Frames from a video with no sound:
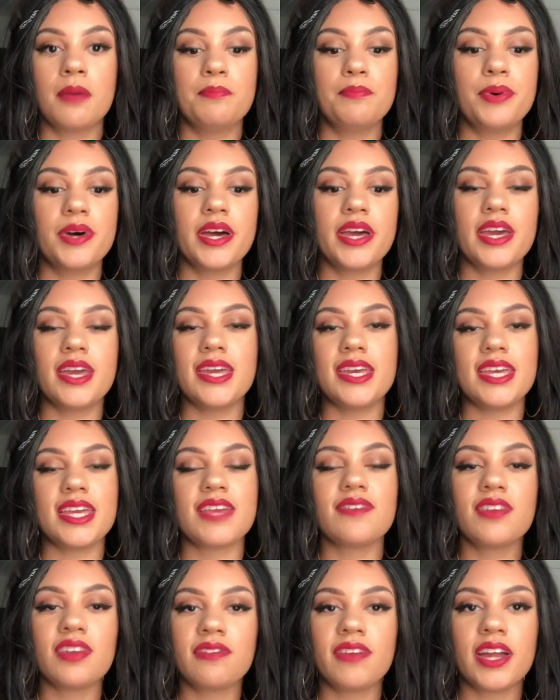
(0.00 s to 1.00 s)
But
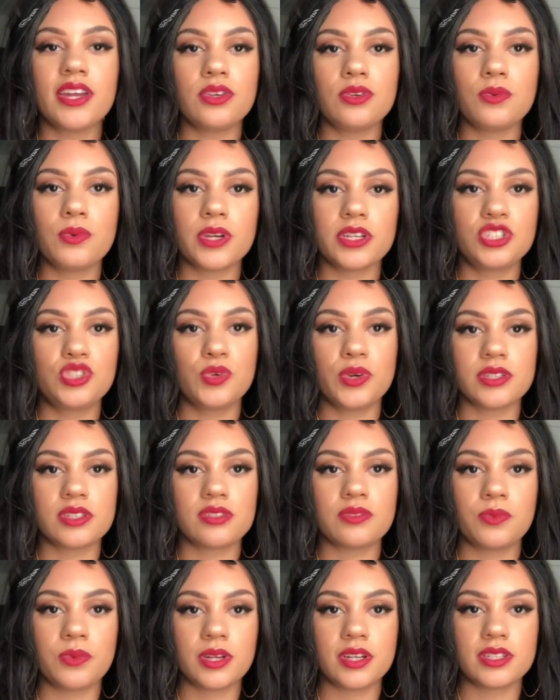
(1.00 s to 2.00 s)
even if I do wear shorts
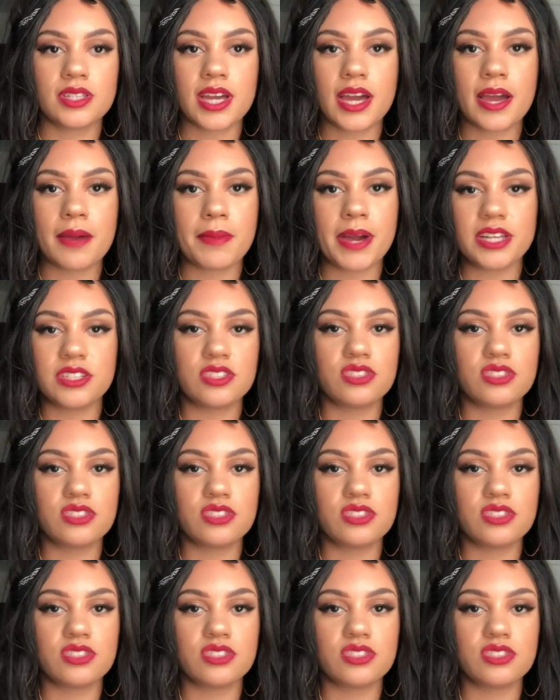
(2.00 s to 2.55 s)
in the wintertime, I